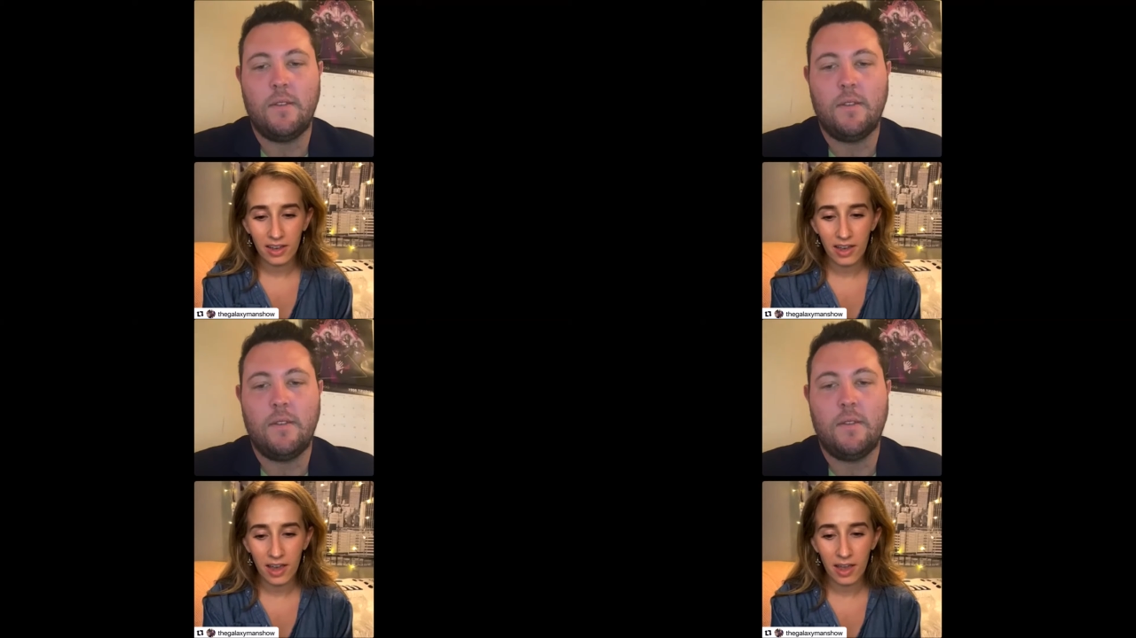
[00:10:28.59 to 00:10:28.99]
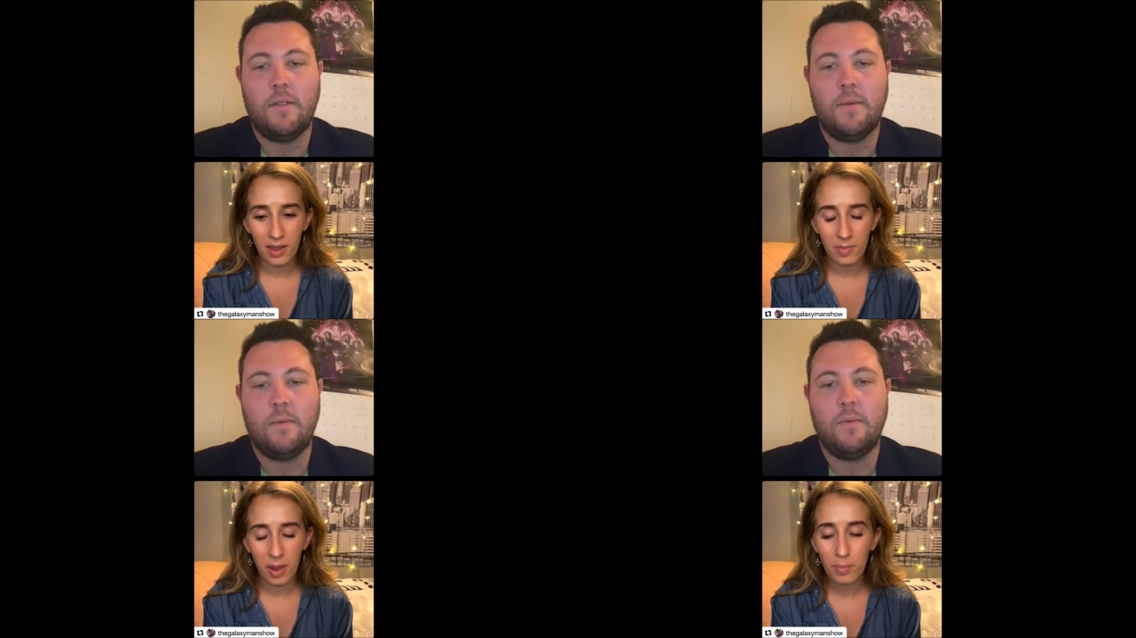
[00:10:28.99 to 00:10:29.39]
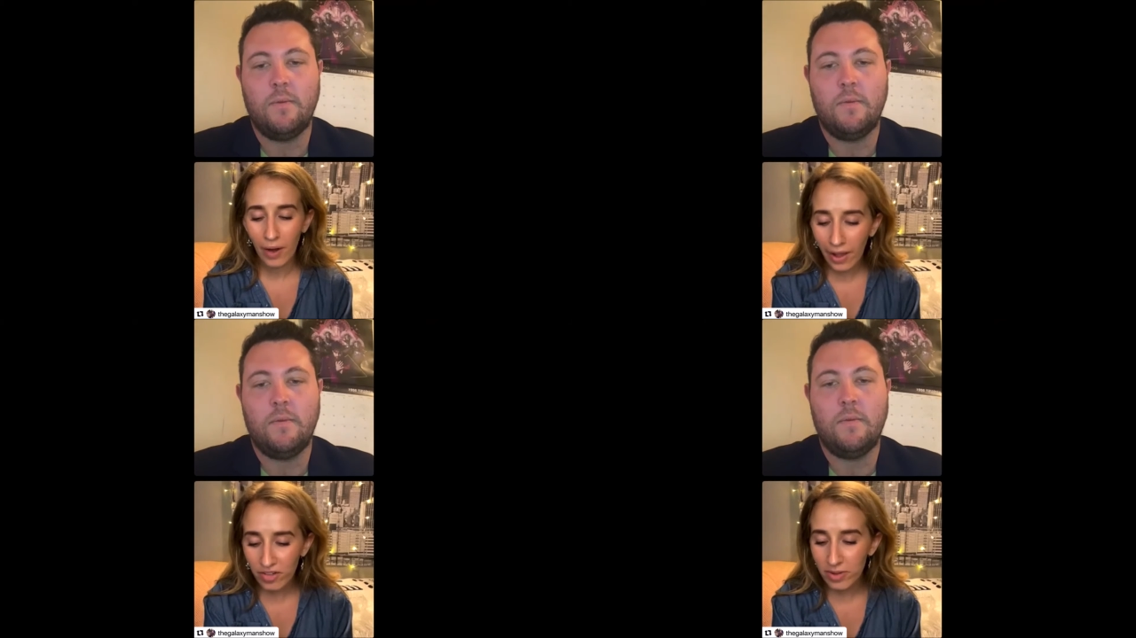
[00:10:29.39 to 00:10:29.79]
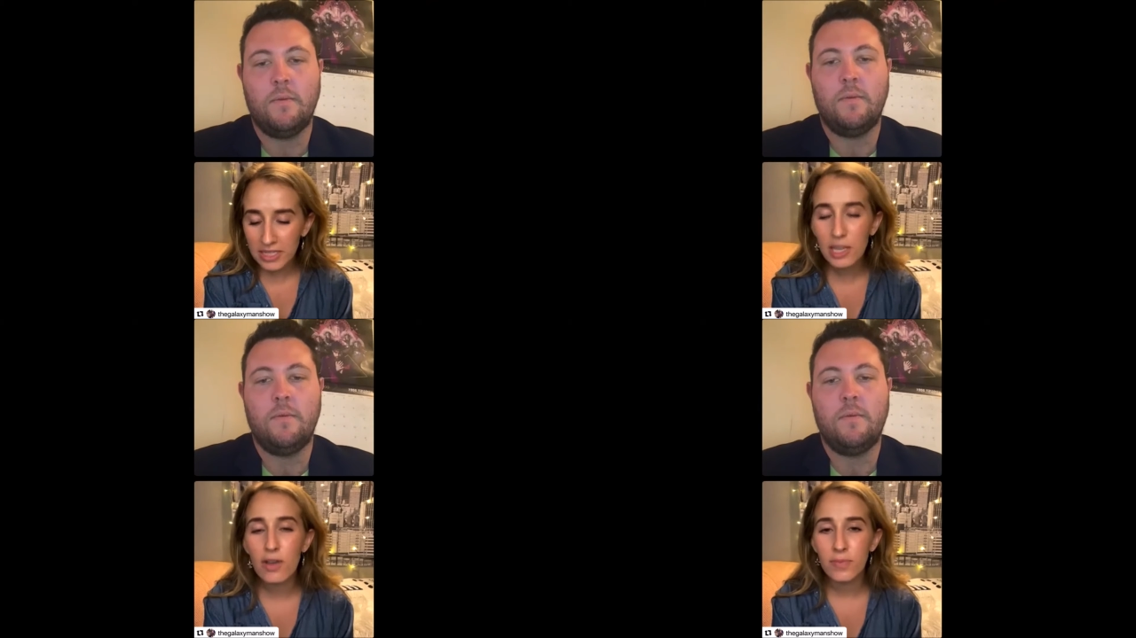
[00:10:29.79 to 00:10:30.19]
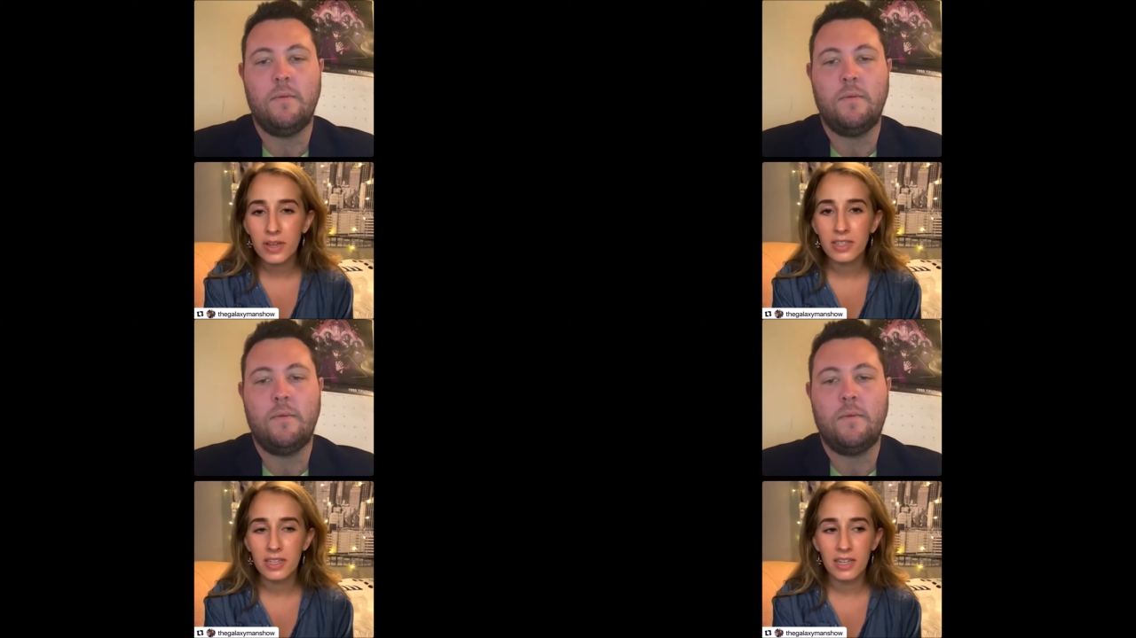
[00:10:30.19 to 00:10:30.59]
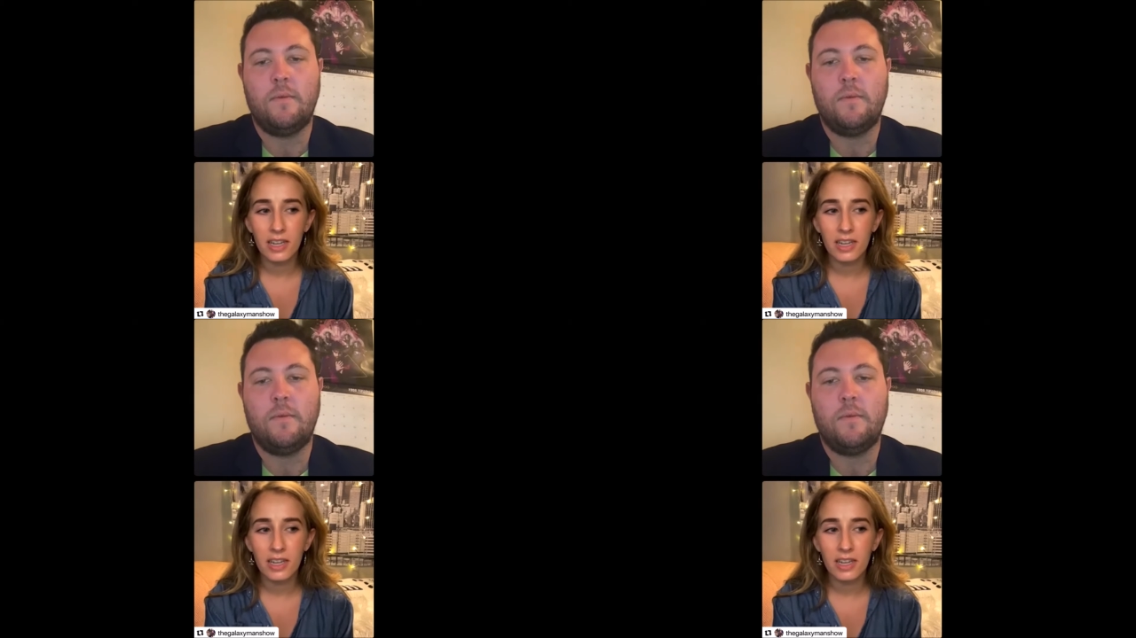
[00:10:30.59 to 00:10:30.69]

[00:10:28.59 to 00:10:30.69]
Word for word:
Speaker 1: I'm I'm proud of myself because it,